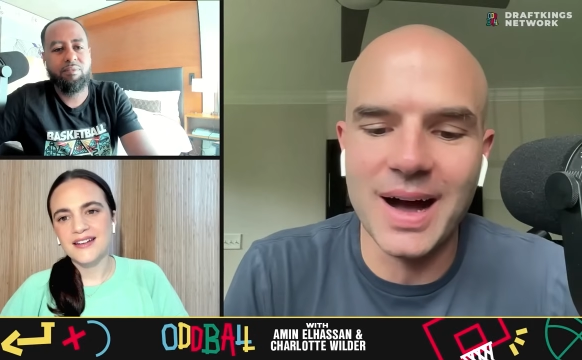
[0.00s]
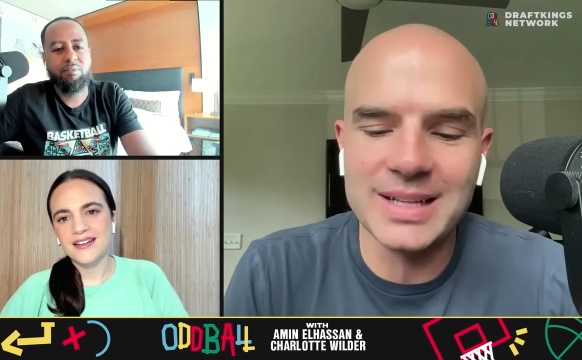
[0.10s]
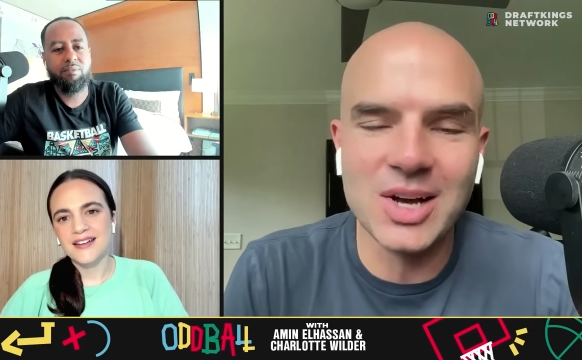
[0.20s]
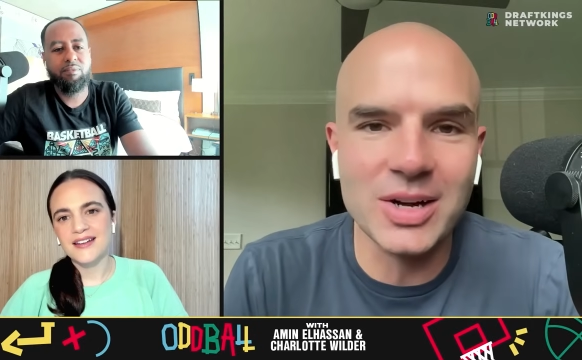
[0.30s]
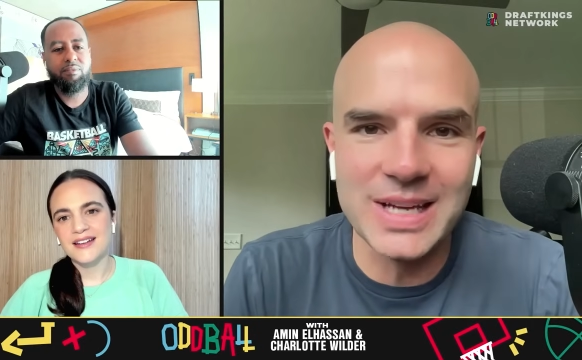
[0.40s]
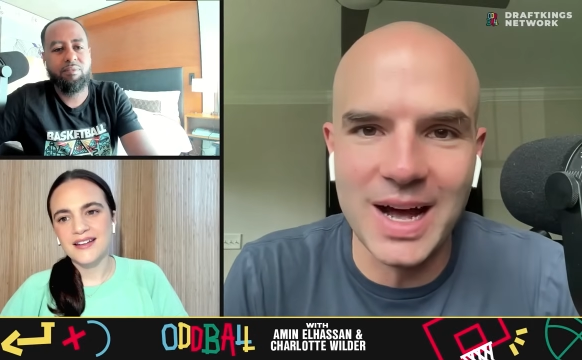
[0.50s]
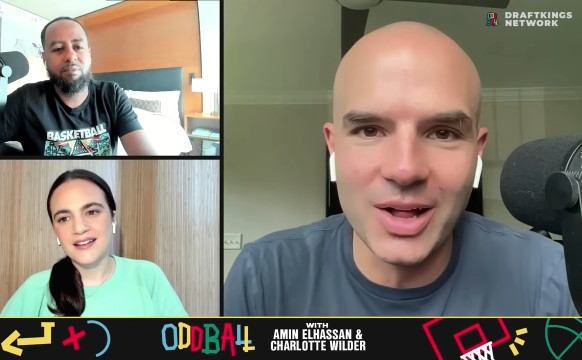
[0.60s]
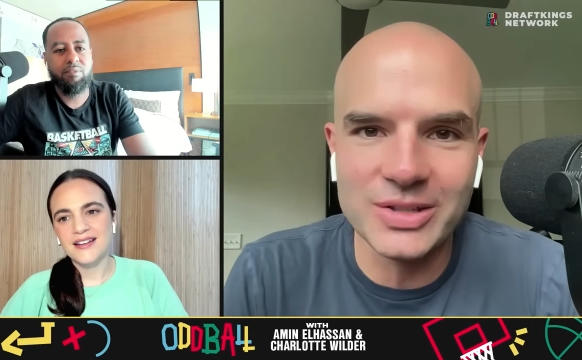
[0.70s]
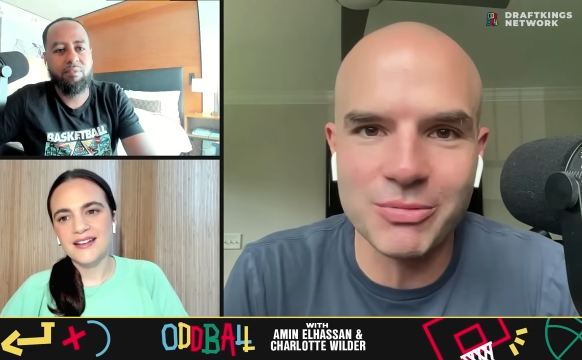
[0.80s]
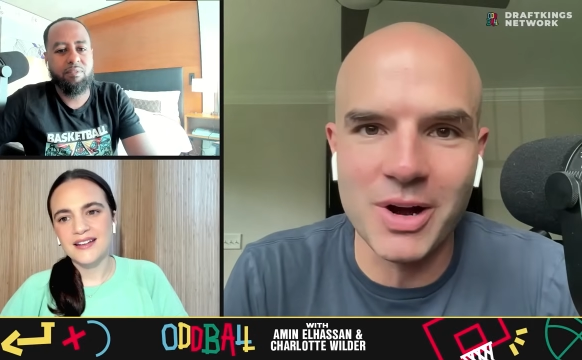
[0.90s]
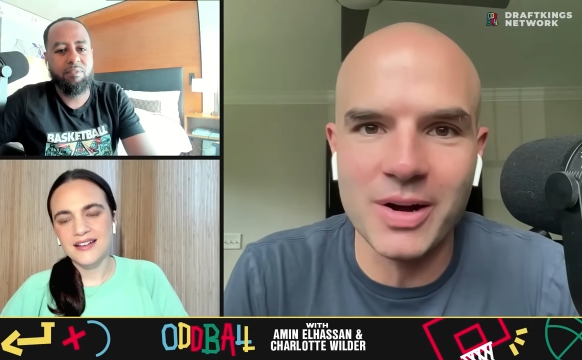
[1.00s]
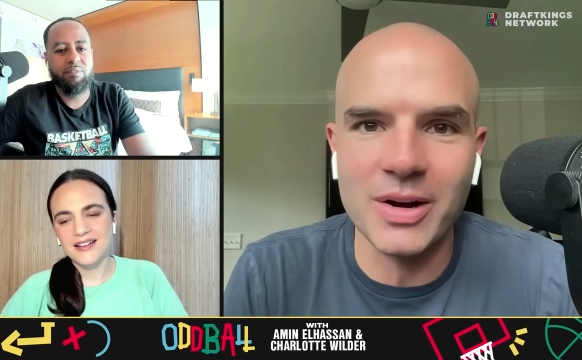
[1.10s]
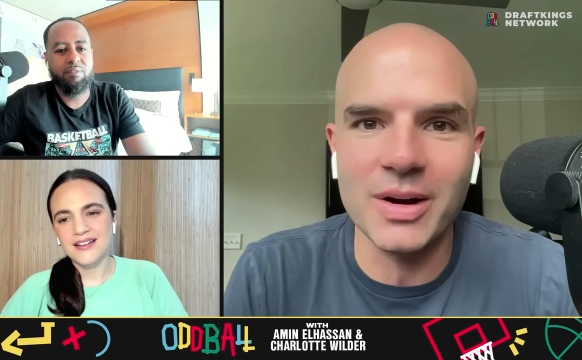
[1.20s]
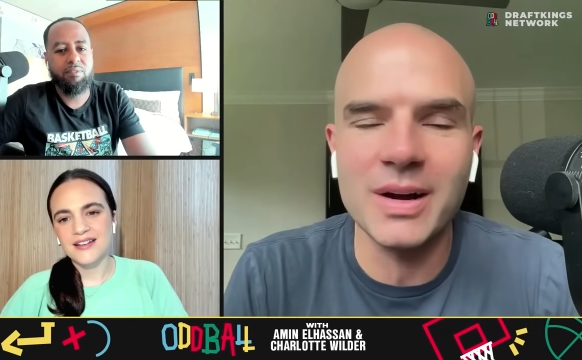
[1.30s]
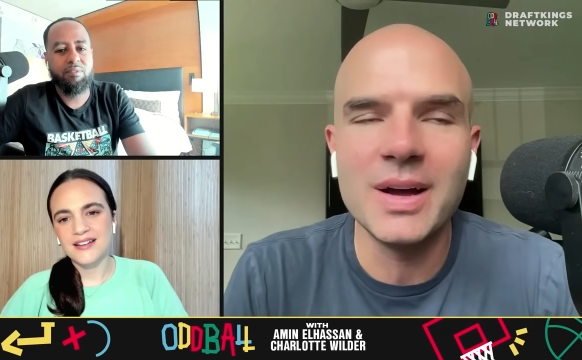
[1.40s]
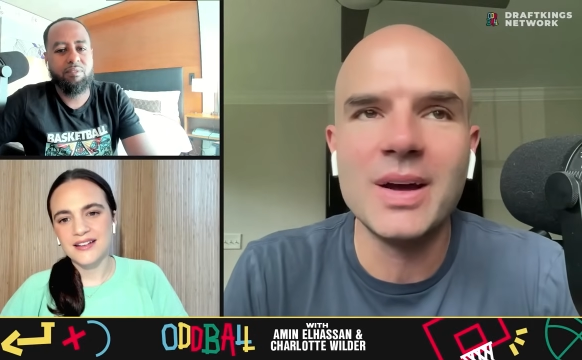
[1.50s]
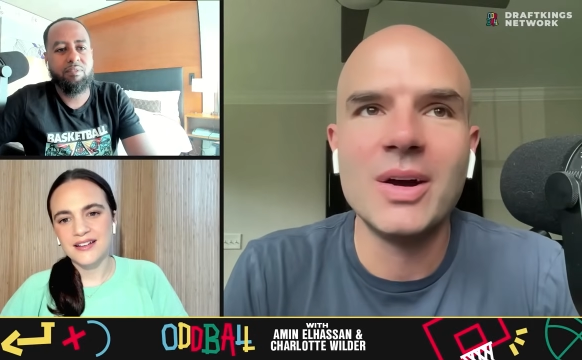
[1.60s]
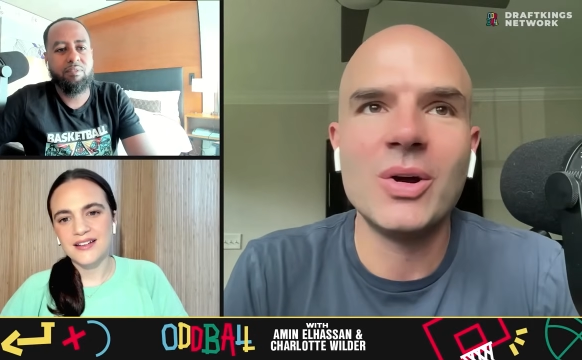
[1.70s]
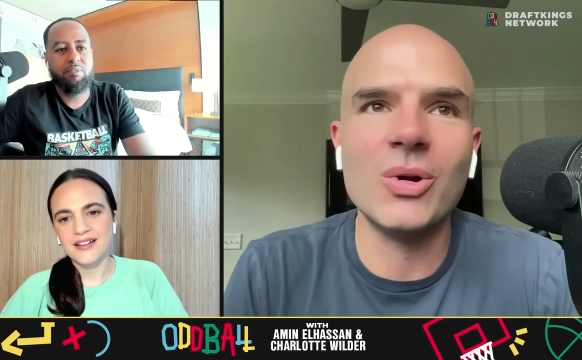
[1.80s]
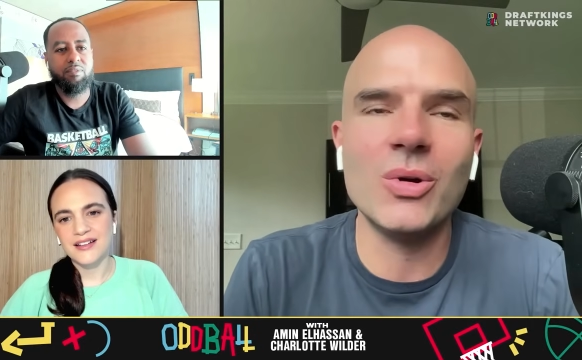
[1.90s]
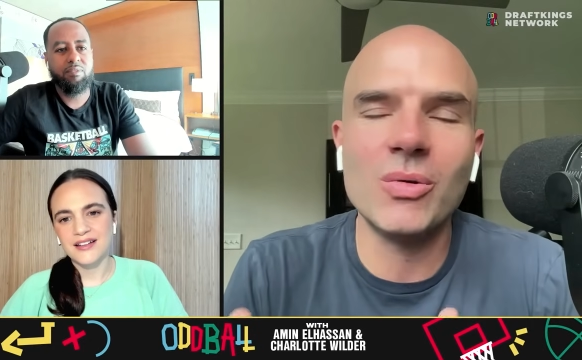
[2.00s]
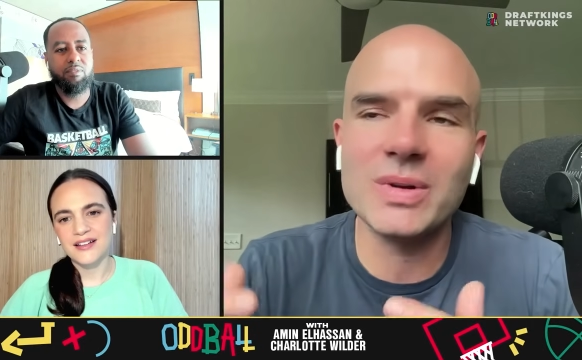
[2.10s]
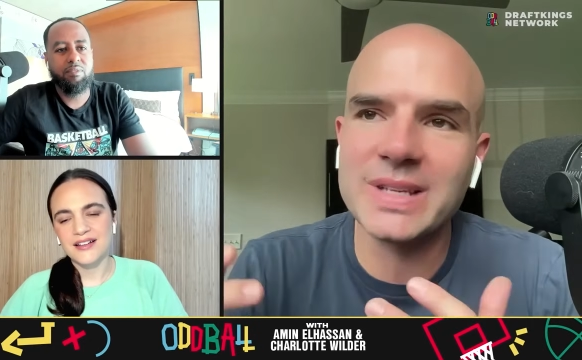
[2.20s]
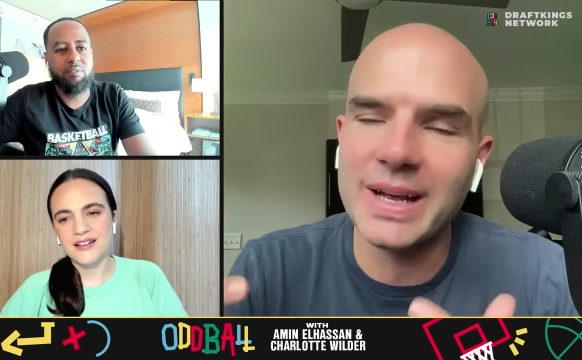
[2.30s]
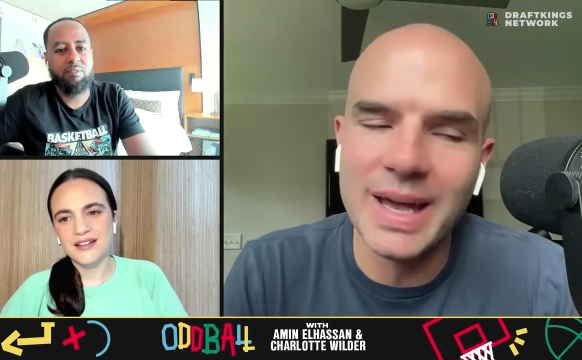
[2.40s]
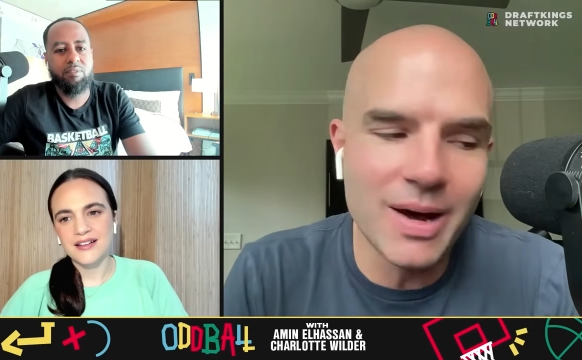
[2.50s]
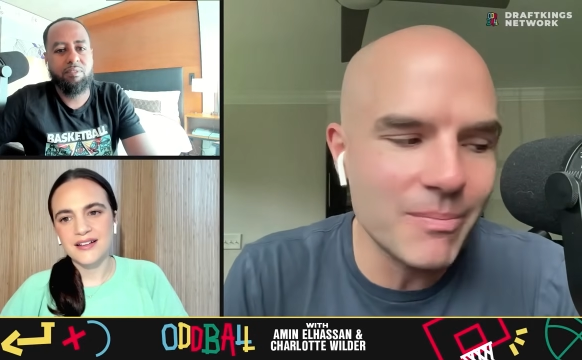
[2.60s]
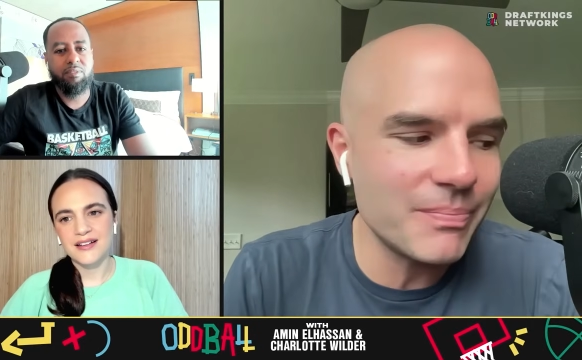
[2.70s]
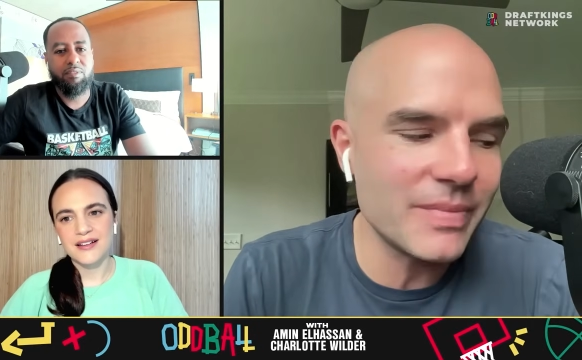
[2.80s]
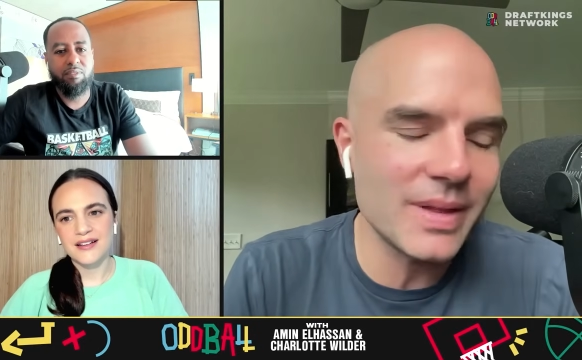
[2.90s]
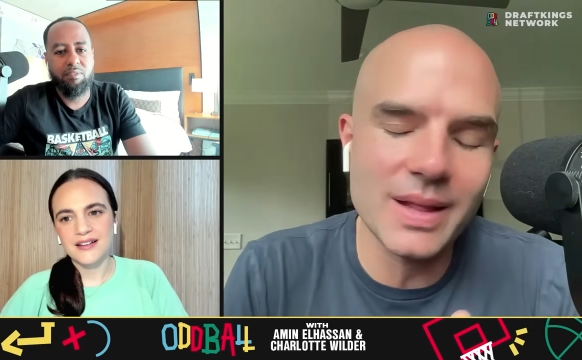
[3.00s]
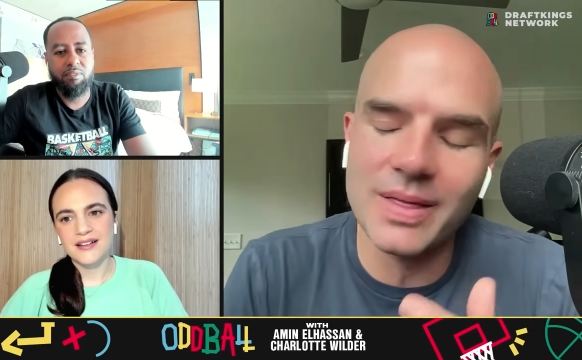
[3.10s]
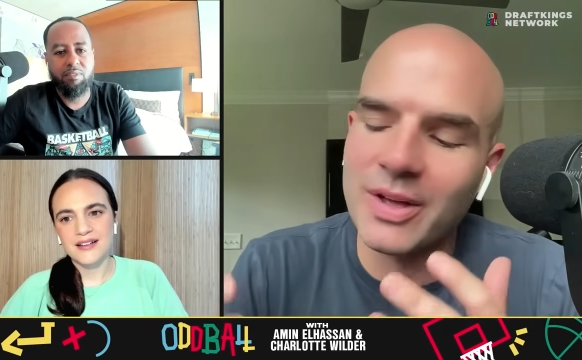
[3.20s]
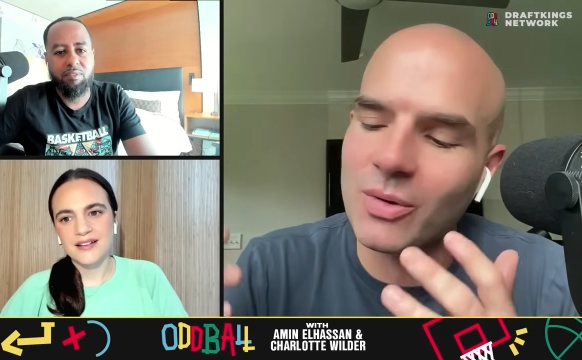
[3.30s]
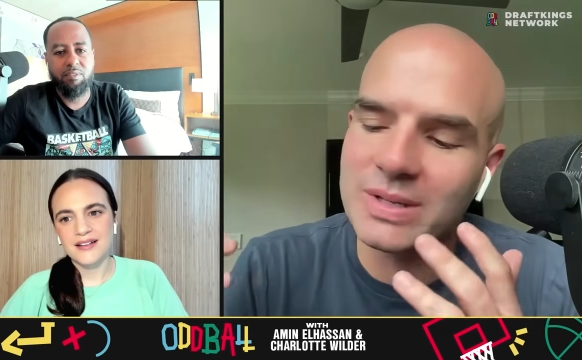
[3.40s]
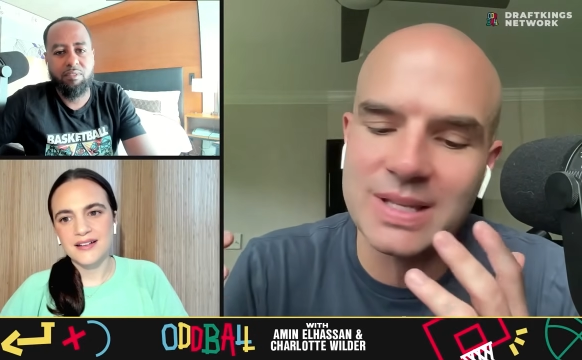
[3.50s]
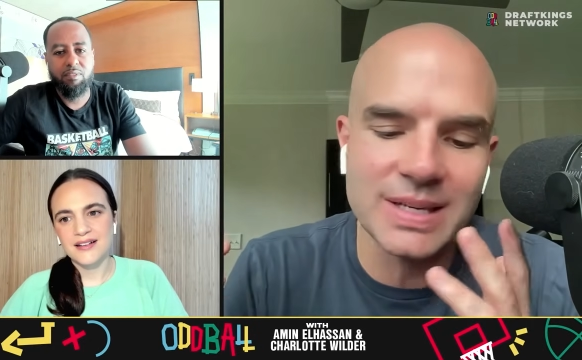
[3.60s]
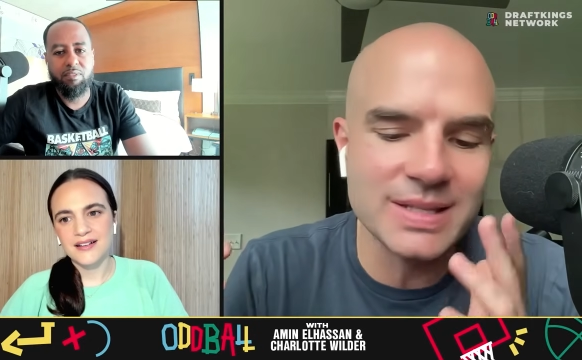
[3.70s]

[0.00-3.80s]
Speaker 1: talked to Alex Rucker, who was like, "Yep, there was this